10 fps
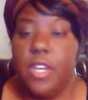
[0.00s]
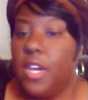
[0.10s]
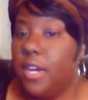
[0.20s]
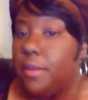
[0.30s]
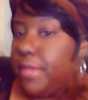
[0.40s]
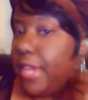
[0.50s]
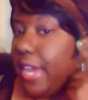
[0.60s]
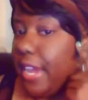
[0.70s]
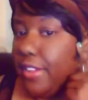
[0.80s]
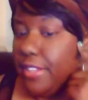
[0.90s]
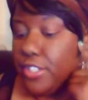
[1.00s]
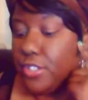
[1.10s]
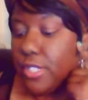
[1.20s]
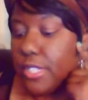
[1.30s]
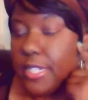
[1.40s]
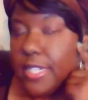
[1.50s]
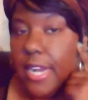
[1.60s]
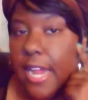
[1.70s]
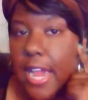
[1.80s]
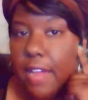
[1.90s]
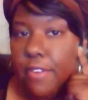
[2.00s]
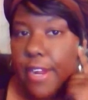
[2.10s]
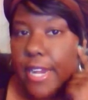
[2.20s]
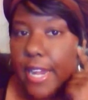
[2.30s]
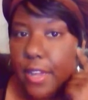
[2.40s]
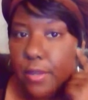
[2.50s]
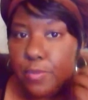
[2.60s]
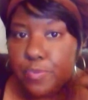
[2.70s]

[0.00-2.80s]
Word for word: Um, the hair that you see that I have right now,